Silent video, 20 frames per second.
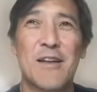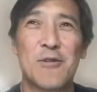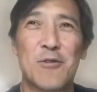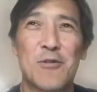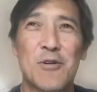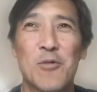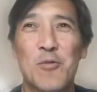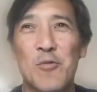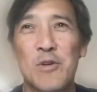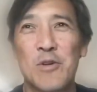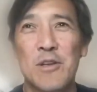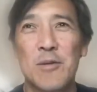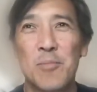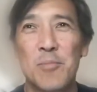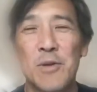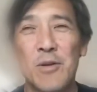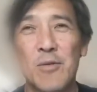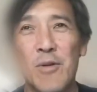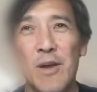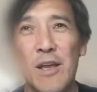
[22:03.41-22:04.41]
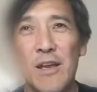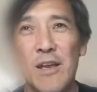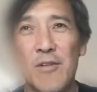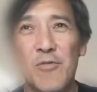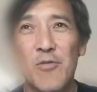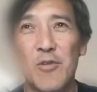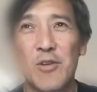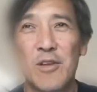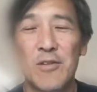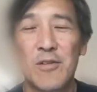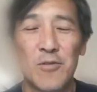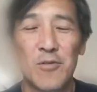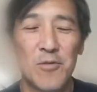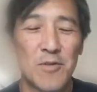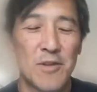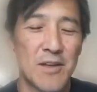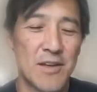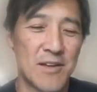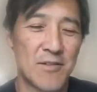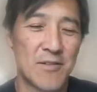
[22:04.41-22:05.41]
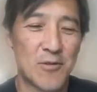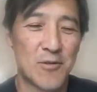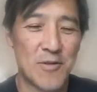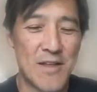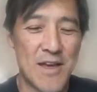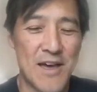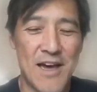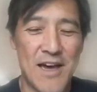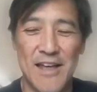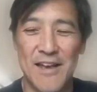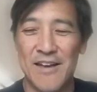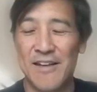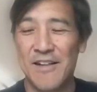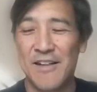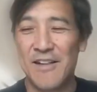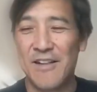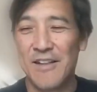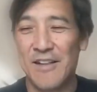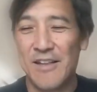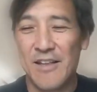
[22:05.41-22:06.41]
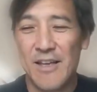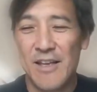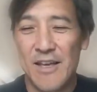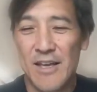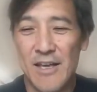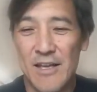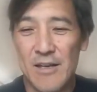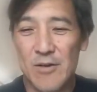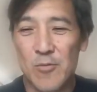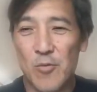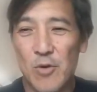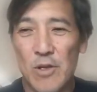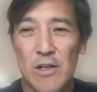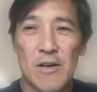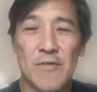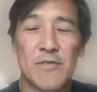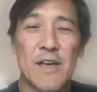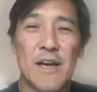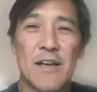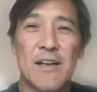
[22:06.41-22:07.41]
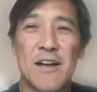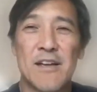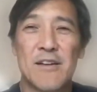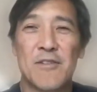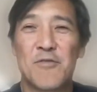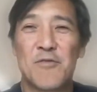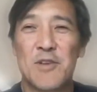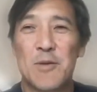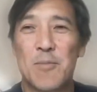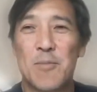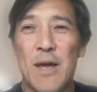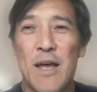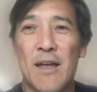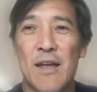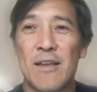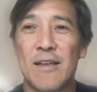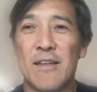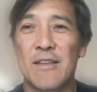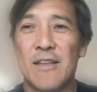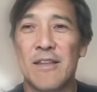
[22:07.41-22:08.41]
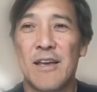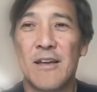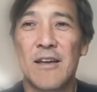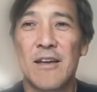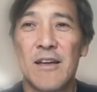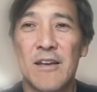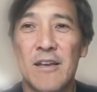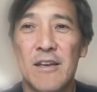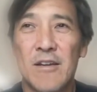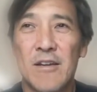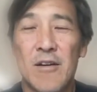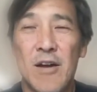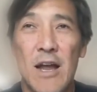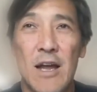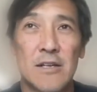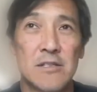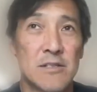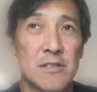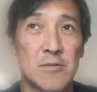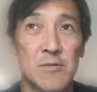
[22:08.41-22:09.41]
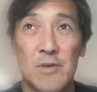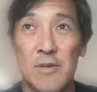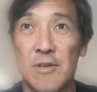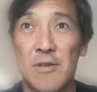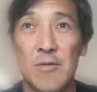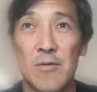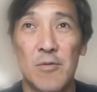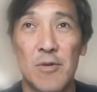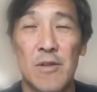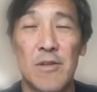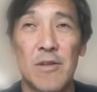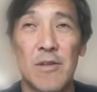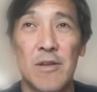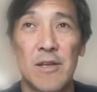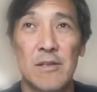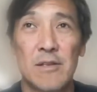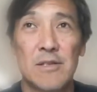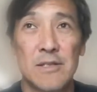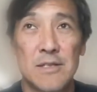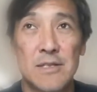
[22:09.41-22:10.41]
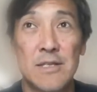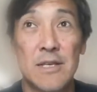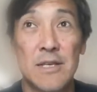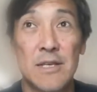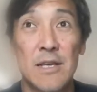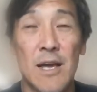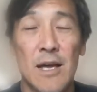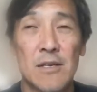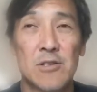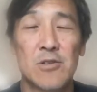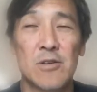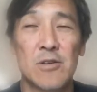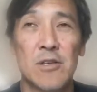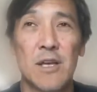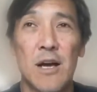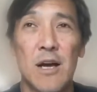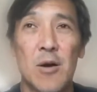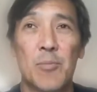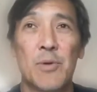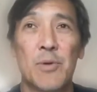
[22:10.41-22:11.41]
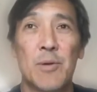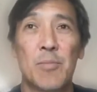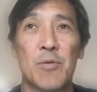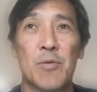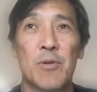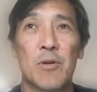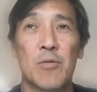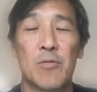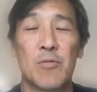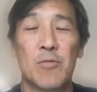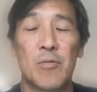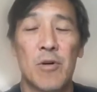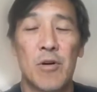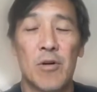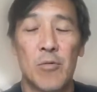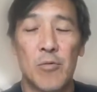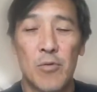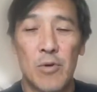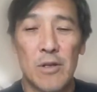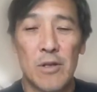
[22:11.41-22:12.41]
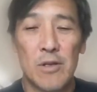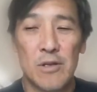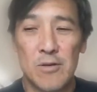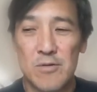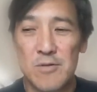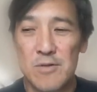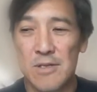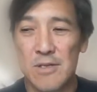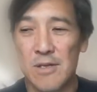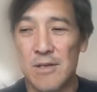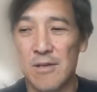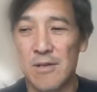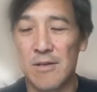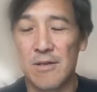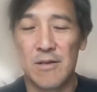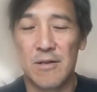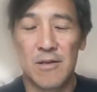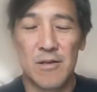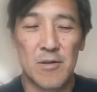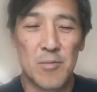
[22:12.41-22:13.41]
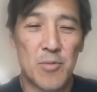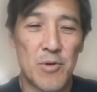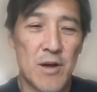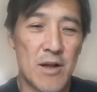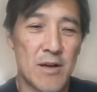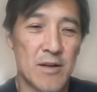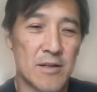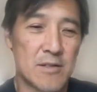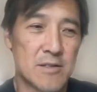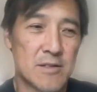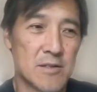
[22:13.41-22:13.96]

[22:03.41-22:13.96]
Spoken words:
Or wouldn't it be great if we could do this or that? And we love that kind of feedback and that kind of interaction with and to see actually how people are really using the product.